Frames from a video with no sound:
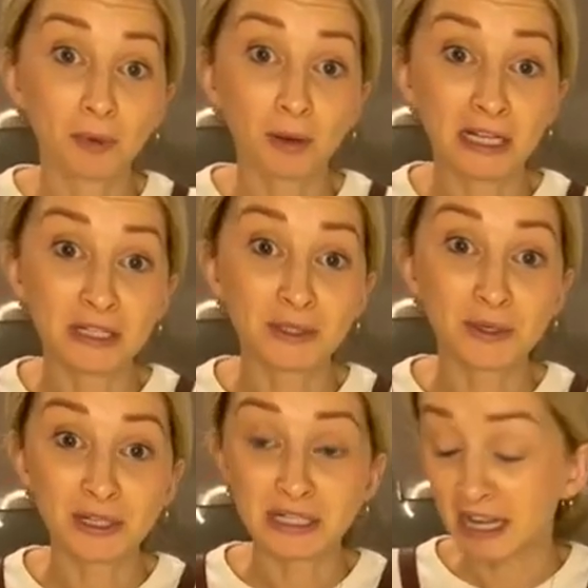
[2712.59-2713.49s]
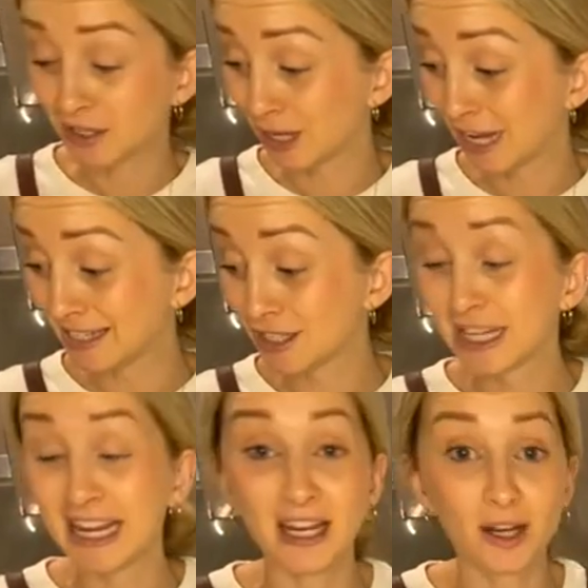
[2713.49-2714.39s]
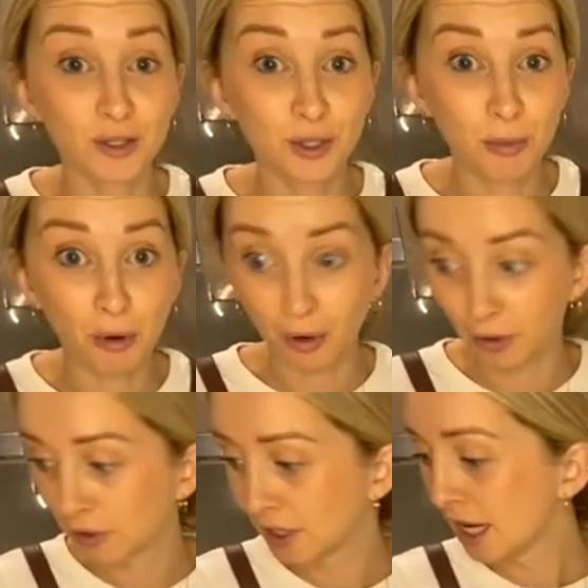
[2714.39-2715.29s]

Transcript: probably as soon as they're seen tomorrow.